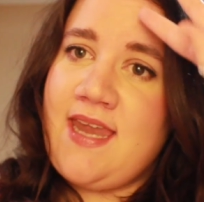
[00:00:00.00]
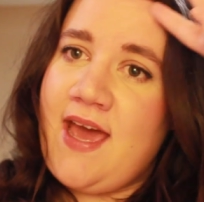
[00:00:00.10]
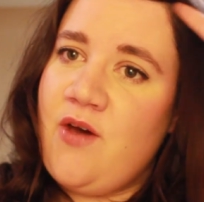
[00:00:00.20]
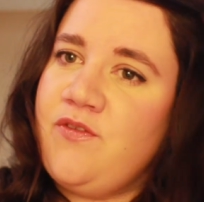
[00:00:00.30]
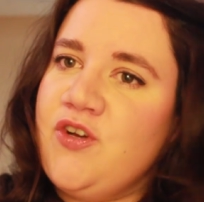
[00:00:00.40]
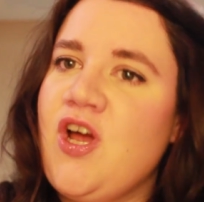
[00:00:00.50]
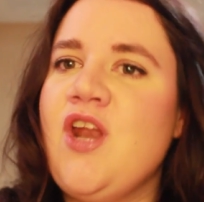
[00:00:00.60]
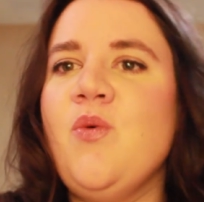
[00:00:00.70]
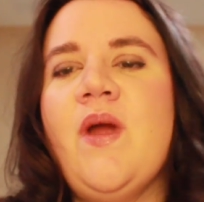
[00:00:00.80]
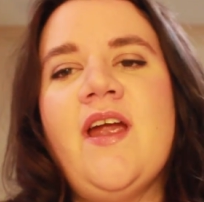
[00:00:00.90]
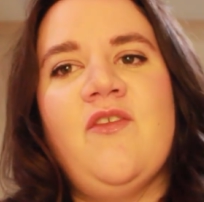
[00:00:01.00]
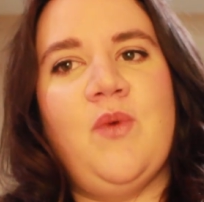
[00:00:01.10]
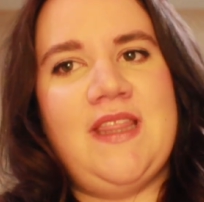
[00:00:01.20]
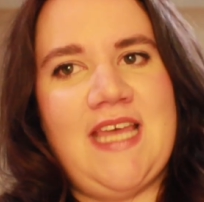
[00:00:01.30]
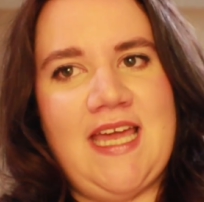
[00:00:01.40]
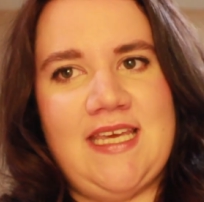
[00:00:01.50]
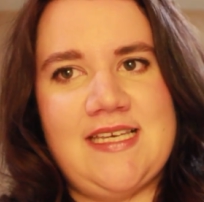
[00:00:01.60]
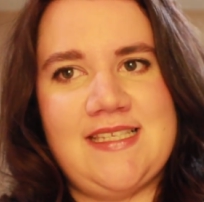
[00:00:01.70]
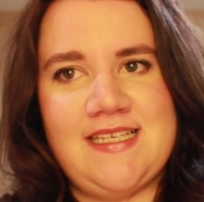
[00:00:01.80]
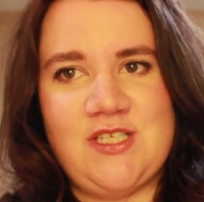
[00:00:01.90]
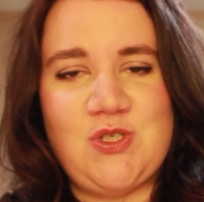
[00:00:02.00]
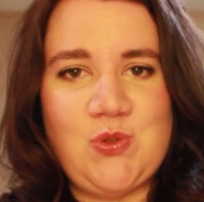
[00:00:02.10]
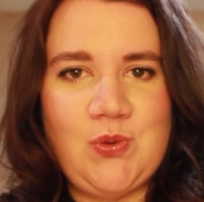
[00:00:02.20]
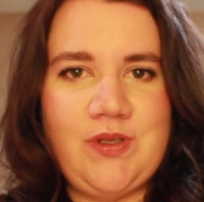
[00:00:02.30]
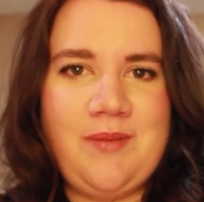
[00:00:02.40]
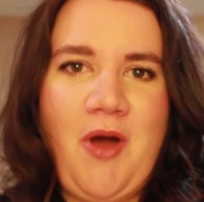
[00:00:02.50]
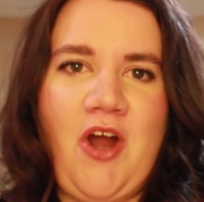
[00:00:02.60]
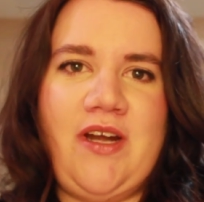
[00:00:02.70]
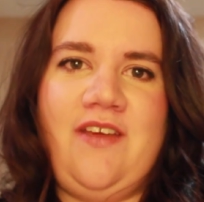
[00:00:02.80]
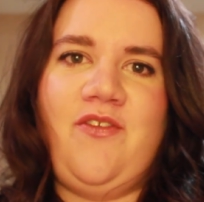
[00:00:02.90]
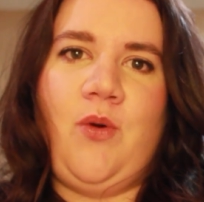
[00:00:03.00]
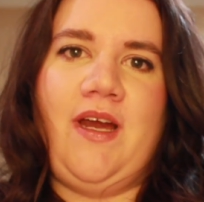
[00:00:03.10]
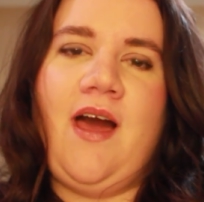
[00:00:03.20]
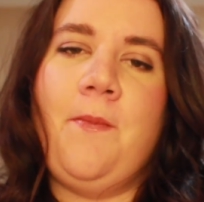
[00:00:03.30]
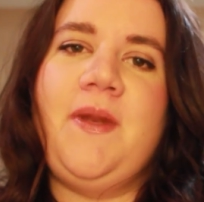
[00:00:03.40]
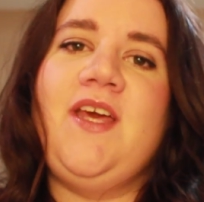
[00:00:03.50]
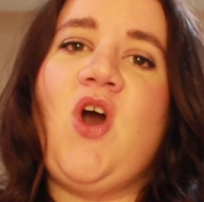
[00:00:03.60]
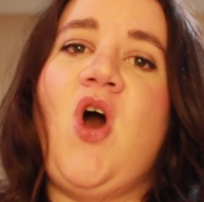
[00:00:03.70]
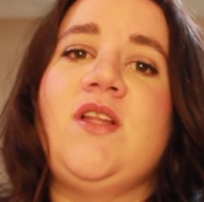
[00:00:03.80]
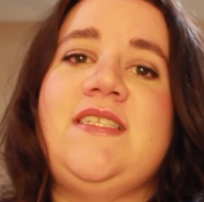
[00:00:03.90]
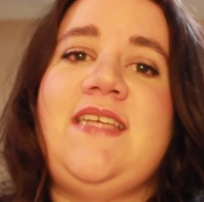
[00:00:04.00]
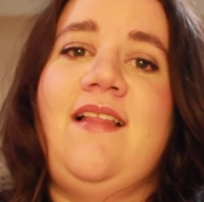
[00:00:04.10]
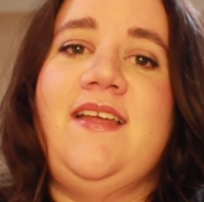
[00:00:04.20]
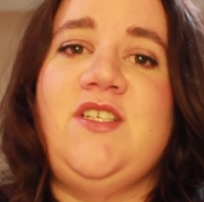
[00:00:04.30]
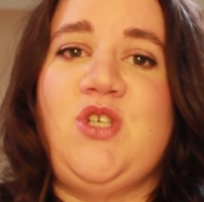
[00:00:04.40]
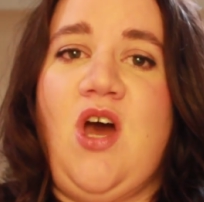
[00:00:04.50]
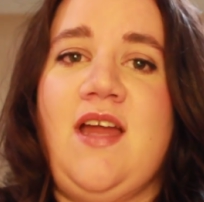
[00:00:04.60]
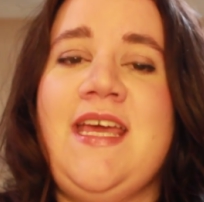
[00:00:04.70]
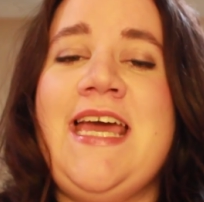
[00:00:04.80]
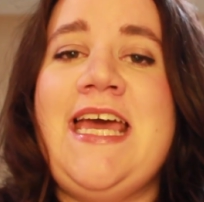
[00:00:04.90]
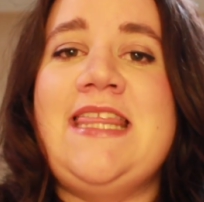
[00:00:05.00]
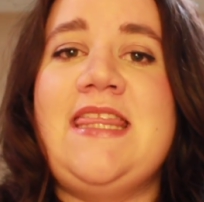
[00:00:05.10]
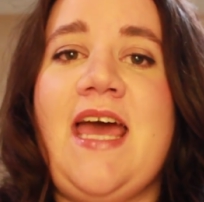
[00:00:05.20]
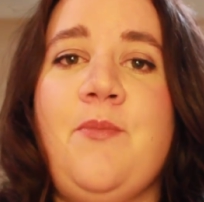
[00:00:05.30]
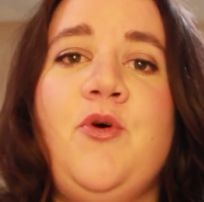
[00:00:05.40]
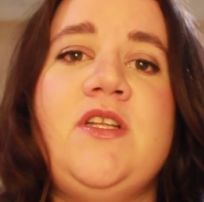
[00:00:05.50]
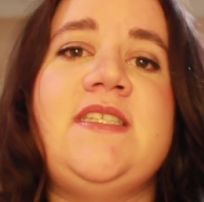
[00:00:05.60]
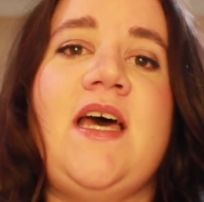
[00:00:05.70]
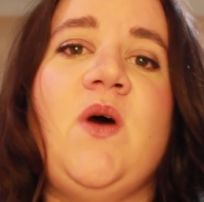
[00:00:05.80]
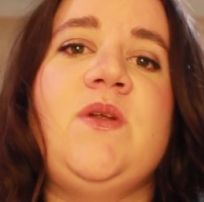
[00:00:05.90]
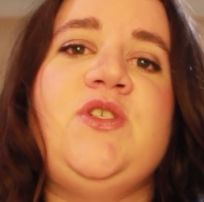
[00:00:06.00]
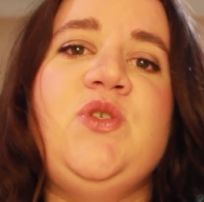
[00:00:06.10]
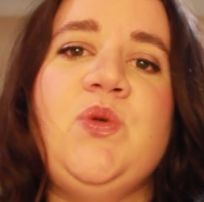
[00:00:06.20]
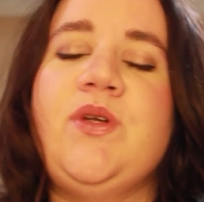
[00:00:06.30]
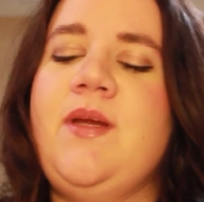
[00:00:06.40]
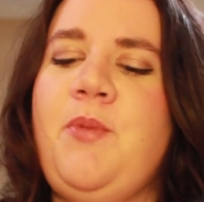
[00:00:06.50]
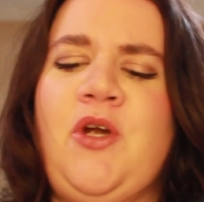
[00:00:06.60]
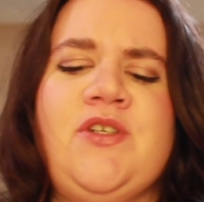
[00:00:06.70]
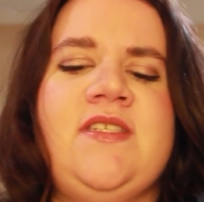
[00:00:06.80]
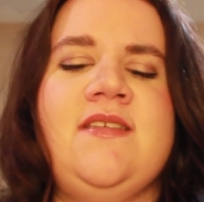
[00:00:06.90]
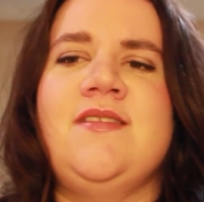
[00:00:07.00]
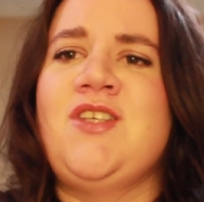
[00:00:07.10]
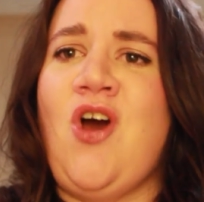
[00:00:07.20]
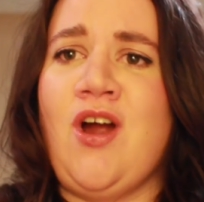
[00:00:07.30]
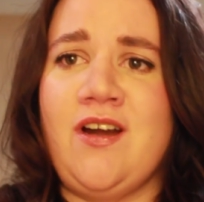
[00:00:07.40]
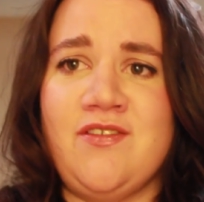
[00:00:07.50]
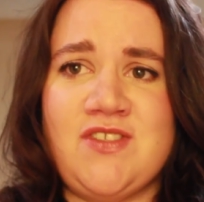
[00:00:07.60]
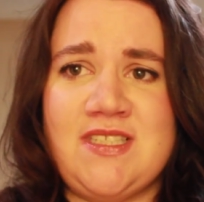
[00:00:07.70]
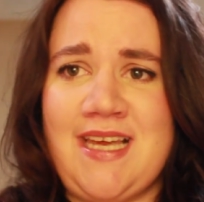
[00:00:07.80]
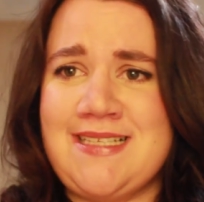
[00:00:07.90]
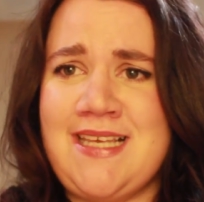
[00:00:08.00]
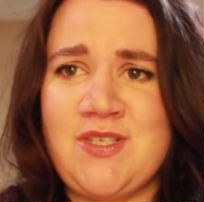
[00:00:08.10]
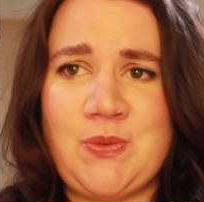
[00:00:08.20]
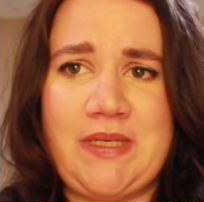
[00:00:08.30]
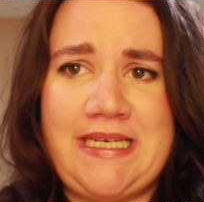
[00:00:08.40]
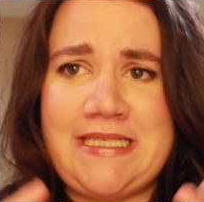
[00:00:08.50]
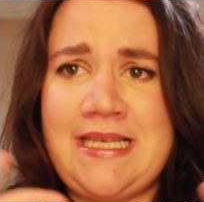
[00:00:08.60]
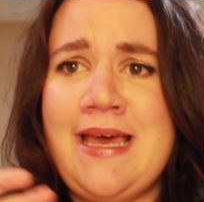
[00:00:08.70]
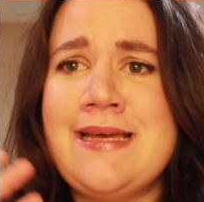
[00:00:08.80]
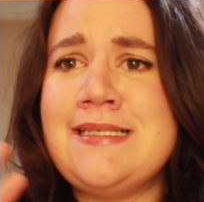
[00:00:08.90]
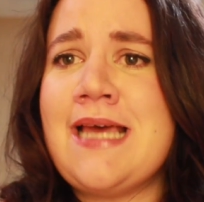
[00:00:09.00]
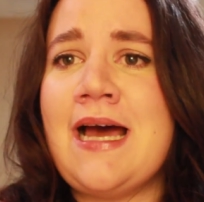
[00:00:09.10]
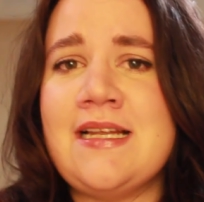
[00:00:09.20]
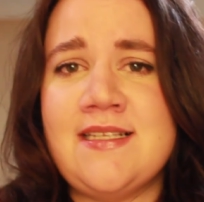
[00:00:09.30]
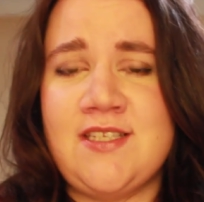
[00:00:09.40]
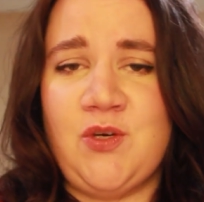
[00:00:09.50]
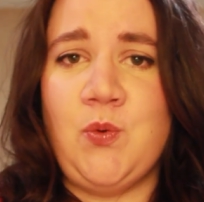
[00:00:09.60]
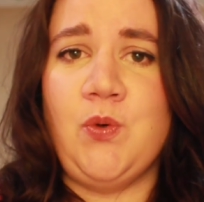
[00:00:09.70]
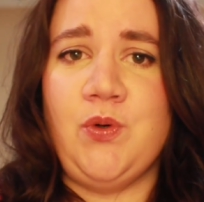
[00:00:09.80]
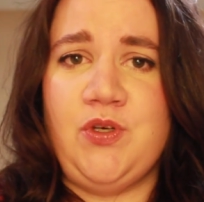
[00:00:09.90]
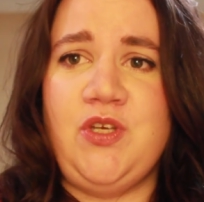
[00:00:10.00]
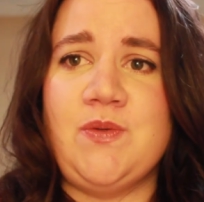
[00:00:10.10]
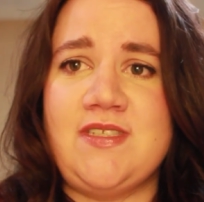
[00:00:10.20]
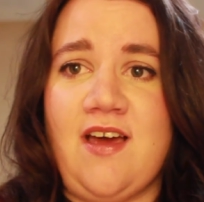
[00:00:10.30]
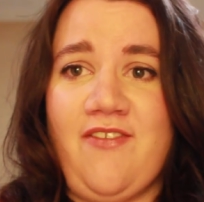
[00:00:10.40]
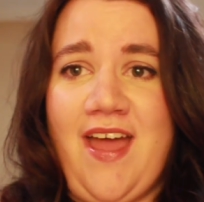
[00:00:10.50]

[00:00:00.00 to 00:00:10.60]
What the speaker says: Now, if you're not aware of what that is, it's a jewelry party for a company called Stella Dot that puts out jewelry, purses, scarves, accessories, tons of cool, cute stuff.